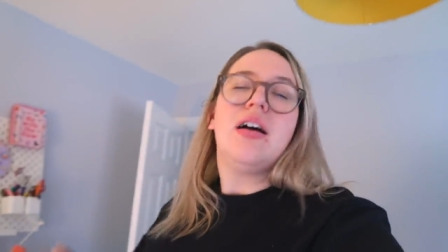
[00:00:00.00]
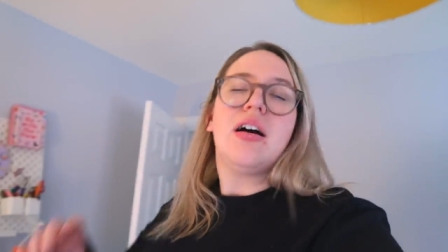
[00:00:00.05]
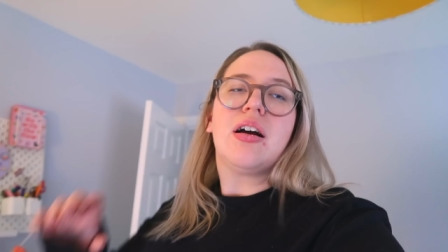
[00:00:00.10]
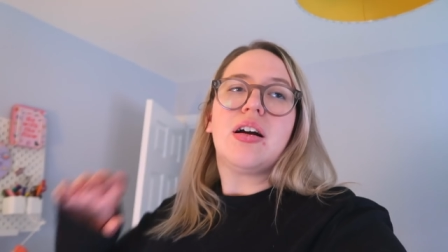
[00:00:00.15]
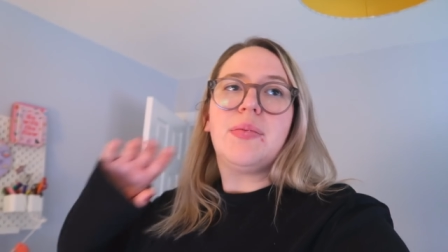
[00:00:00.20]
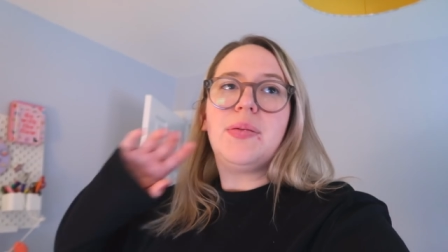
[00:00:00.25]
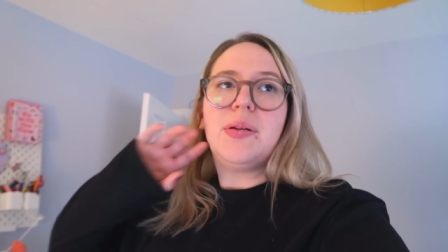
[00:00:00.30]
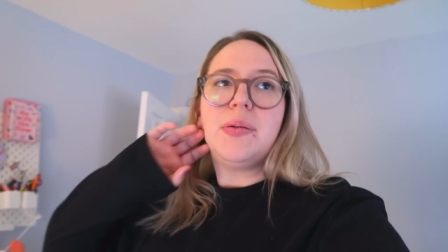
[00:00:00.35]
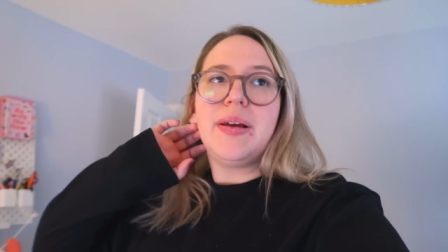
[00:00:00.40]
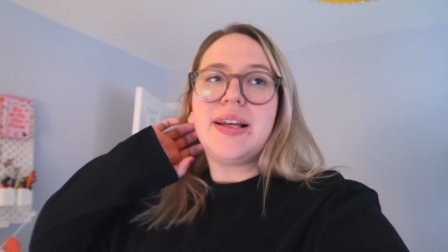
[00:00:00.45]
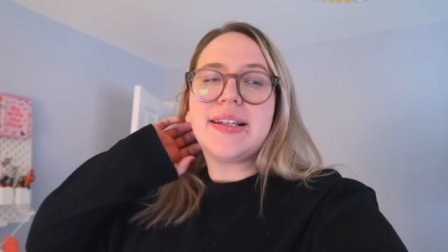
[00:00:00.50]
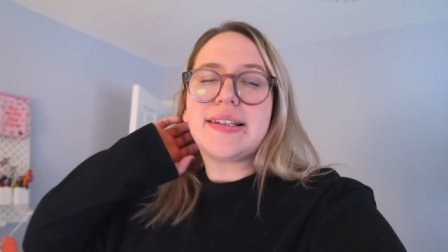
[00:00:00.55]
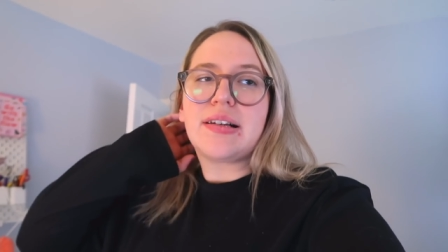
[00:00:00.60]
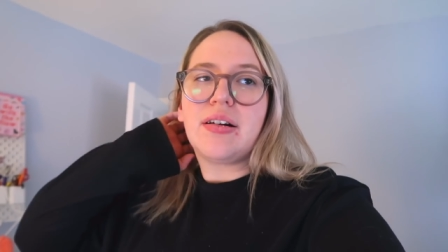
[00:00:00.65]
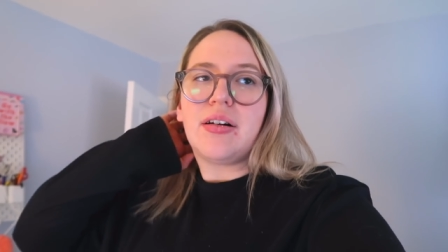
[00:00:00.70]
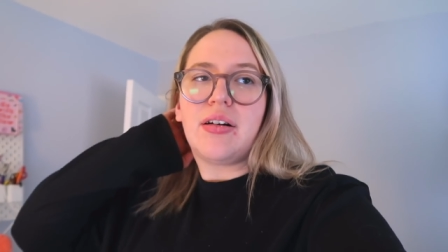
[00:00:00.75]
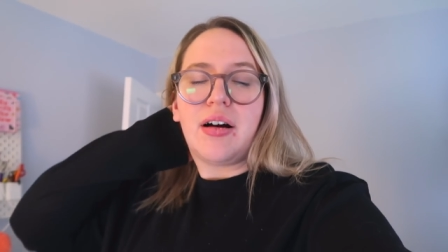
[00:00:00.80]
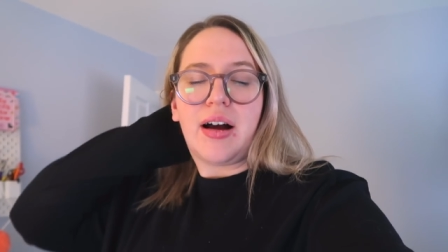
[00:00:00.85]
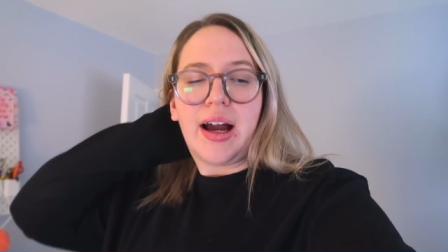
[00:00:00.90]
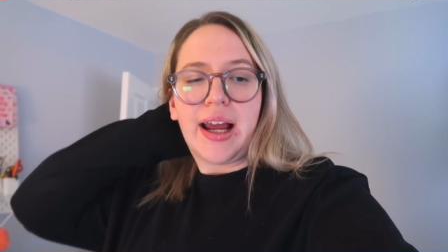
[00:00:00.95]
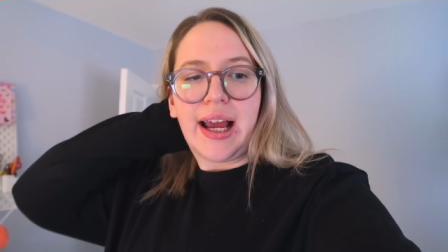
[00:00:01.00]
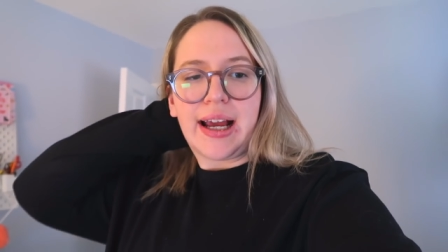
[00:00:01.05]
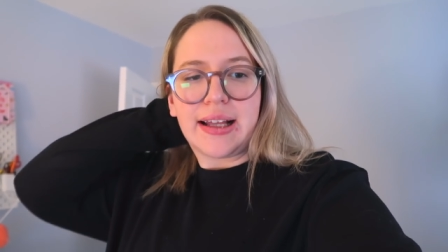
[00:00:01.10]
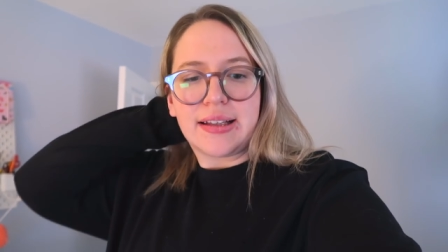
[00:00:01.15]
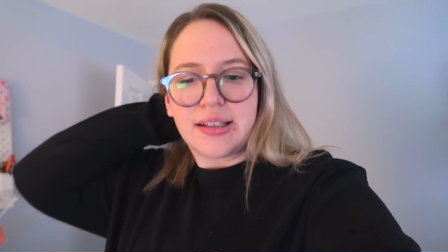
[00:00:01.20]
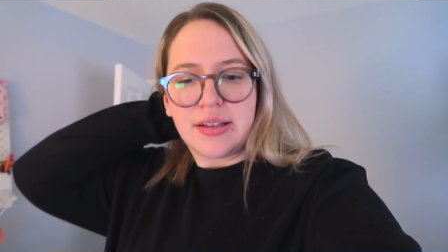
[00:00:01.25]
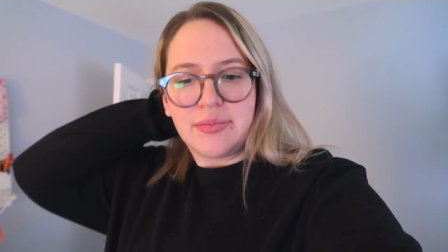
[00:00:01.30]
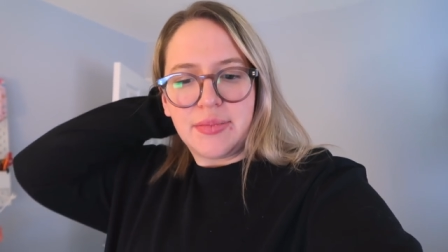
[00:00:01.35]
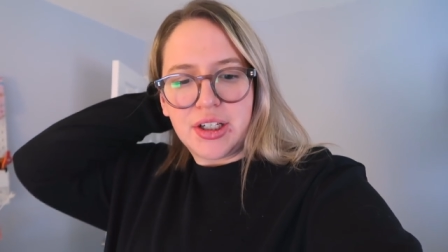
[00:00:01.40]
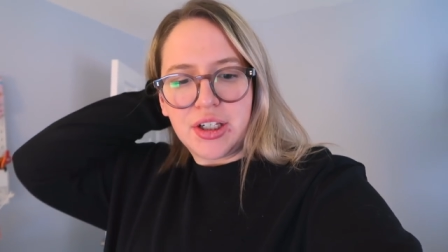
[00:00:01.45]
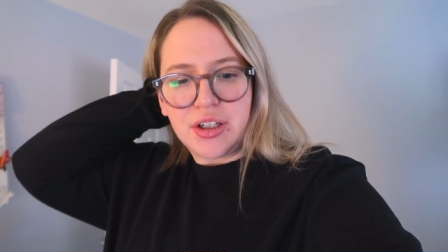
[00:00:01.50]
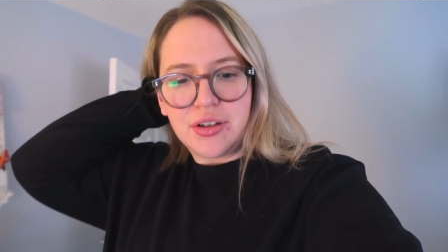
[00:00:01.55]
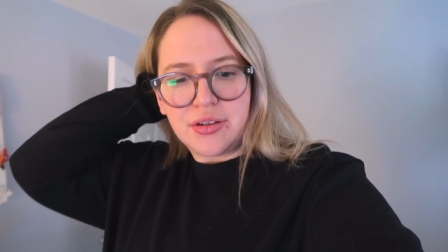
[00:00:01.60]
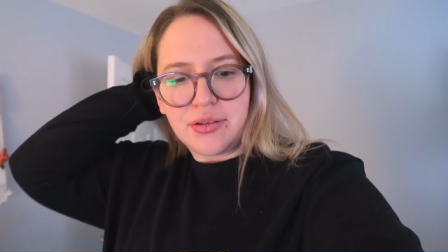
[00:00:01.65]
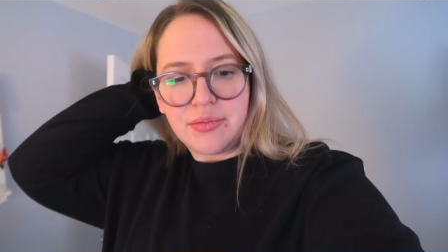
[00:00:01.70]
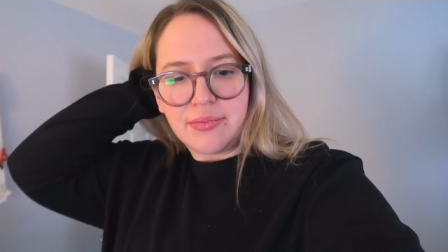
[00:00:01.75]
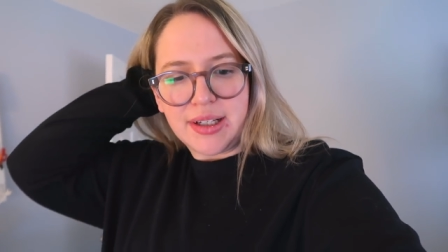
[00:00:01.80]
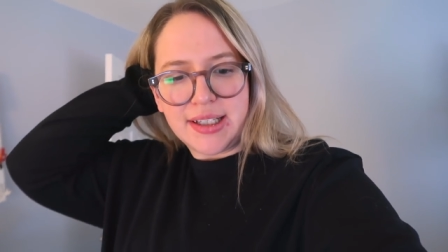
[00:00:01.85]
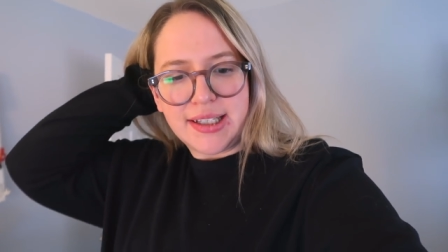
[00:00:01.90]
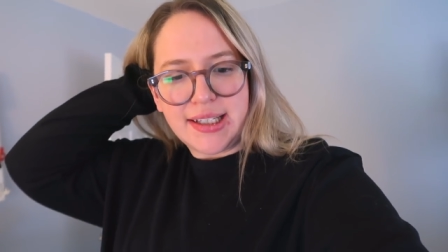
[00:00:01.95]
a couple of weeks ago I had some issues
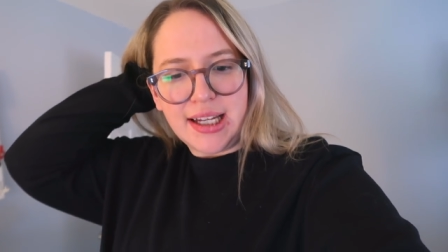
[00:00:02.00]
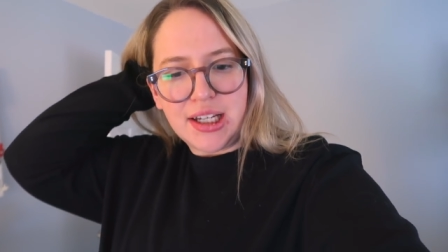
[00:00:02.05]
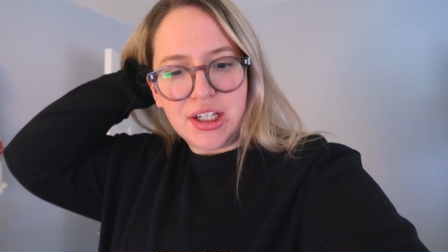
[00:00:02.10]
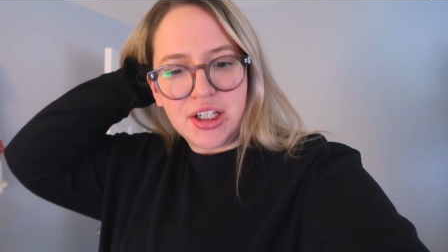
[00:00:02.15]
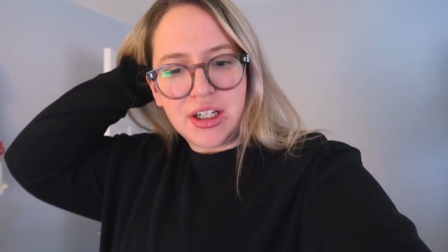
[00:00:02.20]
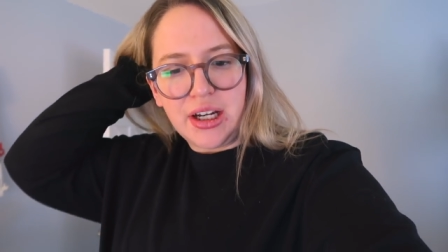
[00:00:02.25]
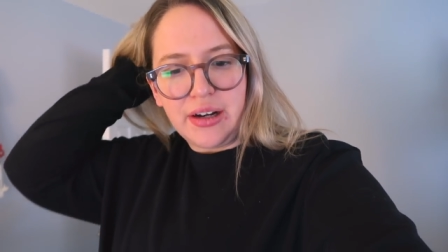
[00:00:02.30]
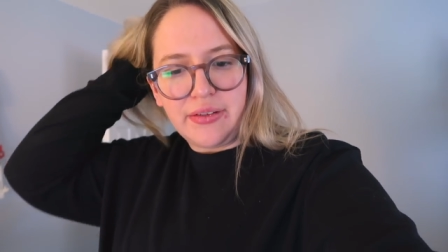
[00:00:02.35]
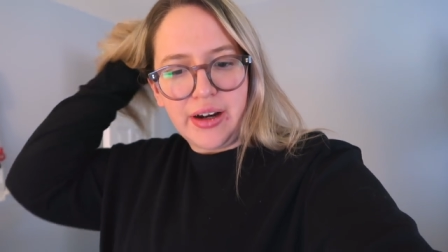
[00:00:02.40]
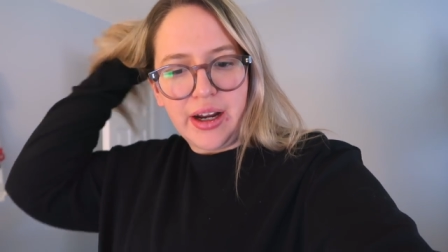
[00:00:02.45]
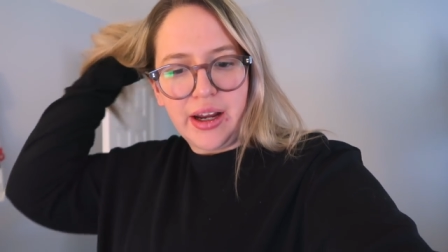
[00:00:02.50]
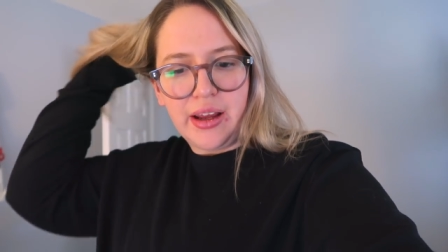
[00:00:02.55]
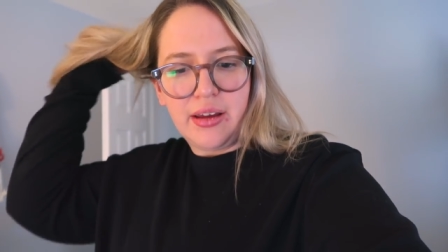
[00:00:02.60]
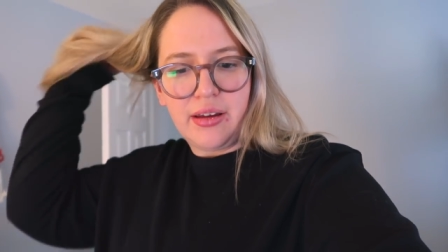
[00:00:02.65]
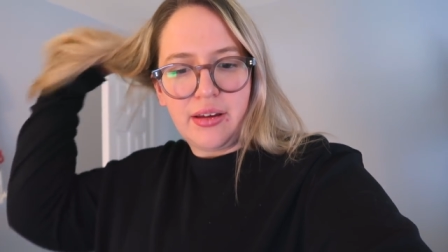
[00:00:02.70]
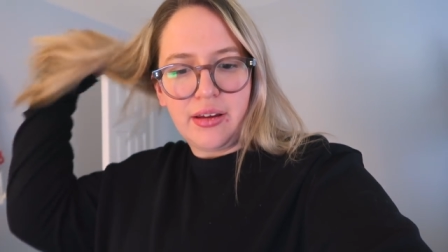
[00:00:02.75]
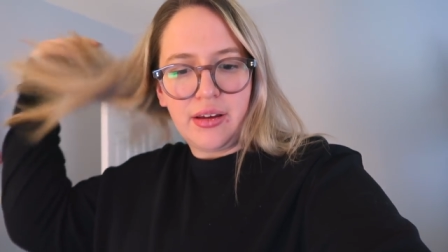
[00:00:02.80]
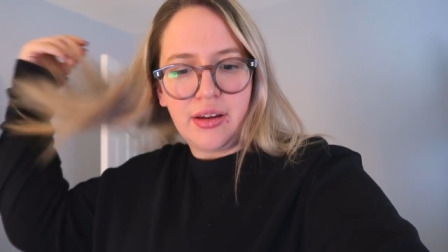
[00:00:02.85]
with my stationery,